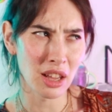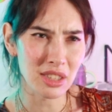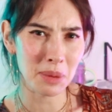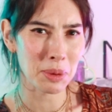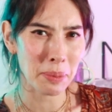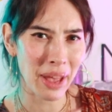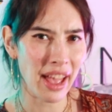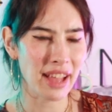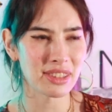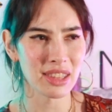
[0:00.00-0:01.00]
unzip your
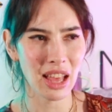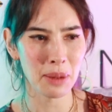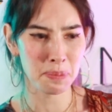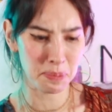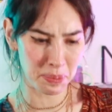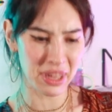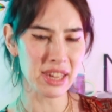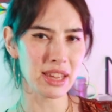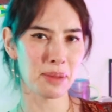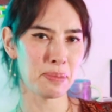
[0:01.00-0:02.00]
pants and then
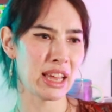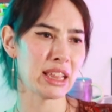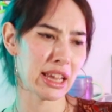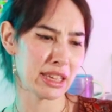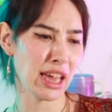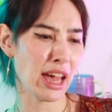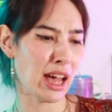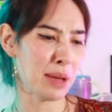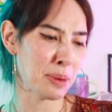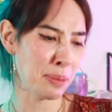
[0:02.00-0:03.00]
pee and being like,
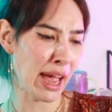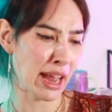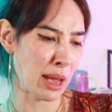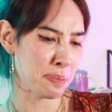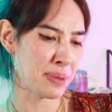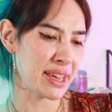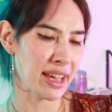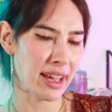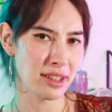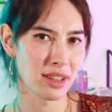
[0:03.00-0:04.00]
yeah, I'm a man, I'm
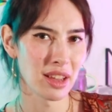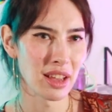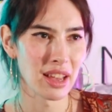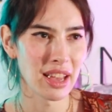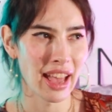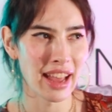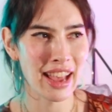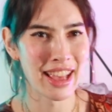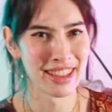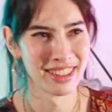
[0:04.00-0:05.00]
peeing. And